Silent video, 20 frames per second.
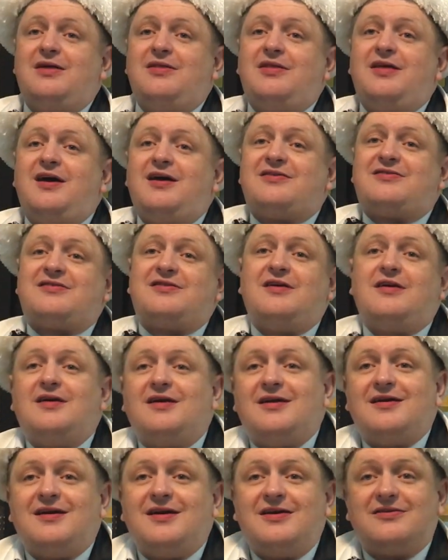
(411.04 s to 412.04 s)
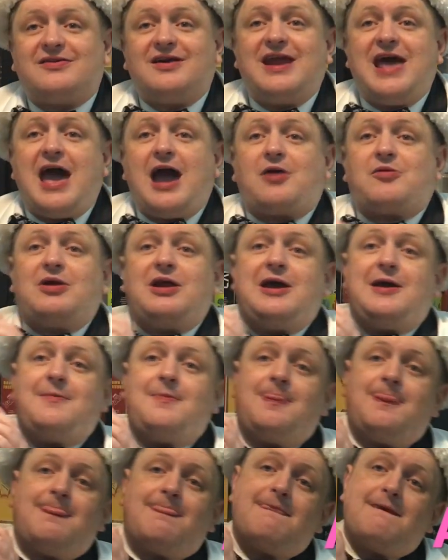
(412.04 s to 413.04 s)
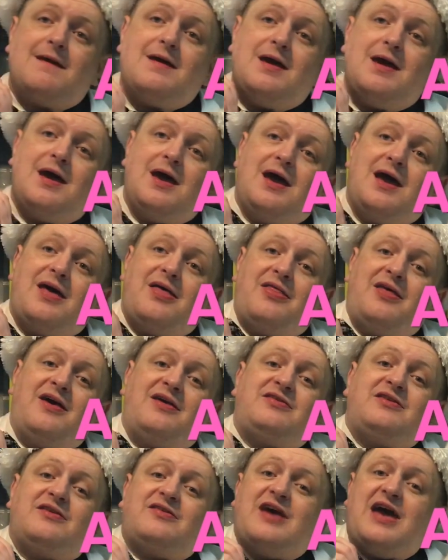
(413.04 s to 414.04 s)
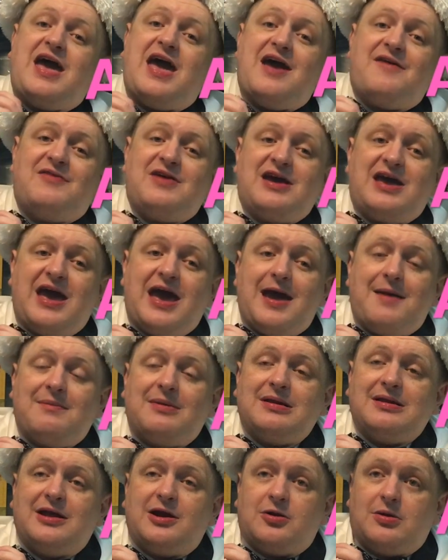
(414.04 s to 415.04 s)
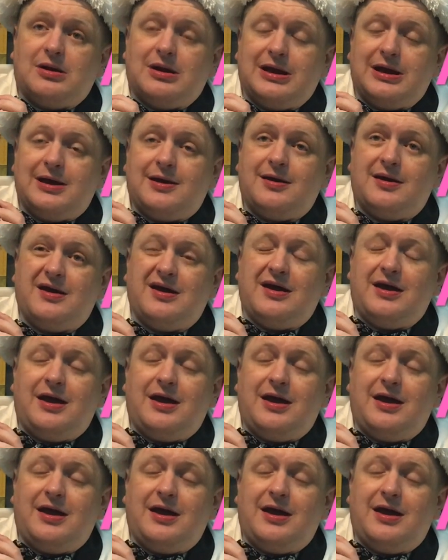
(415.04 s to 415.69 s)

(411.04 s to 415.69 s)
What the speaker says: This is Anachrony. This is a heavy game, literally.